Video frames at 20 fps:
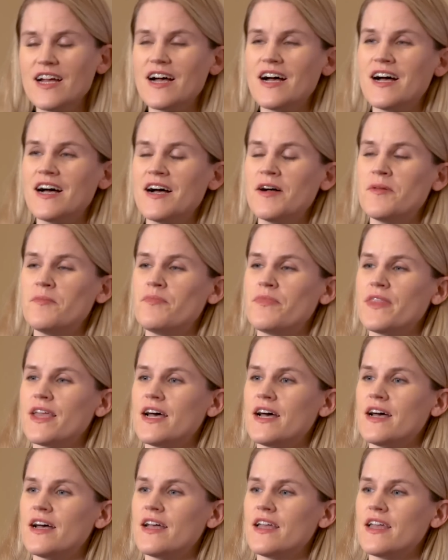Um,
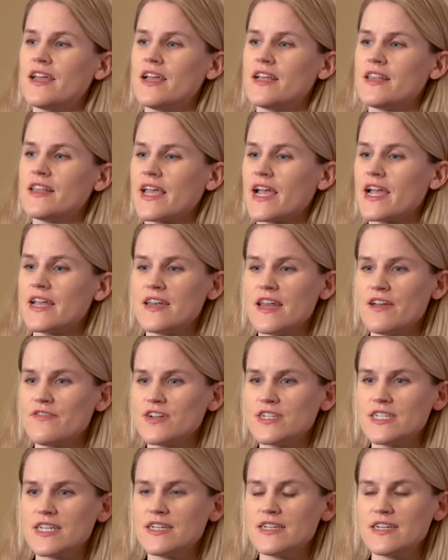uh, and like I never
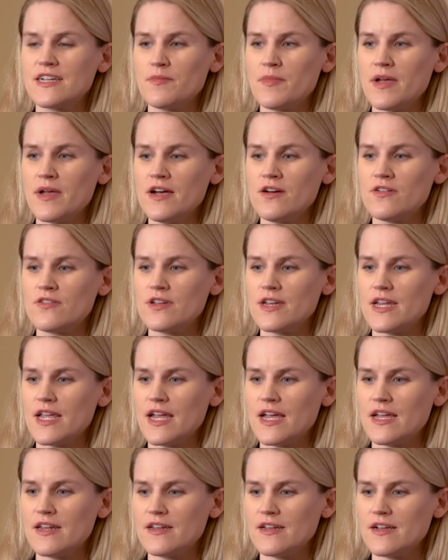intended to come out.
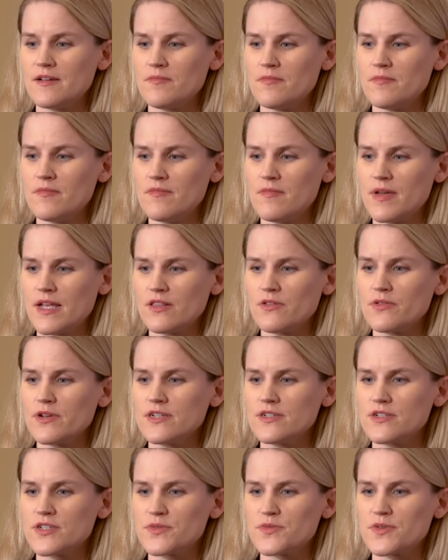And um, my
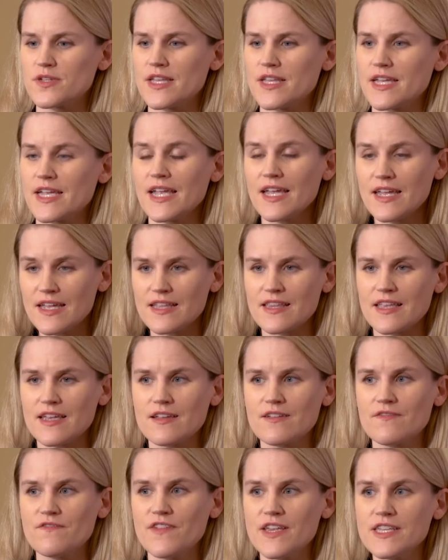lawyers were like, "Hey, like
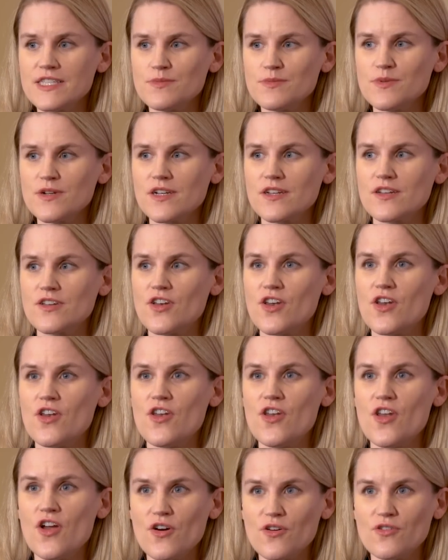Facebook
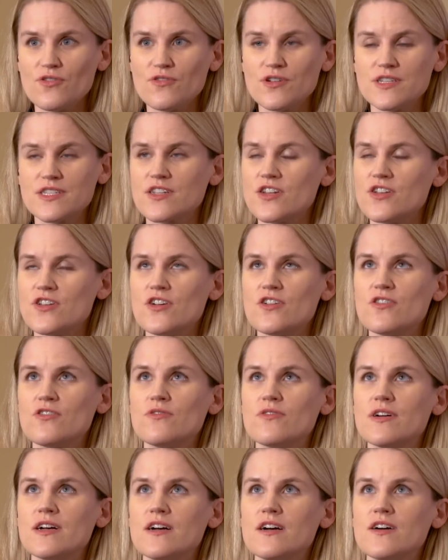know is going to
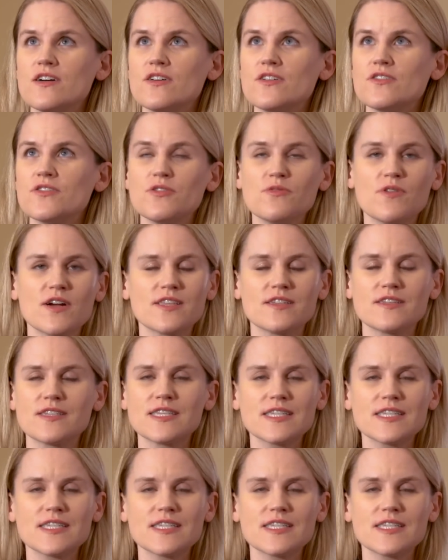know who you are the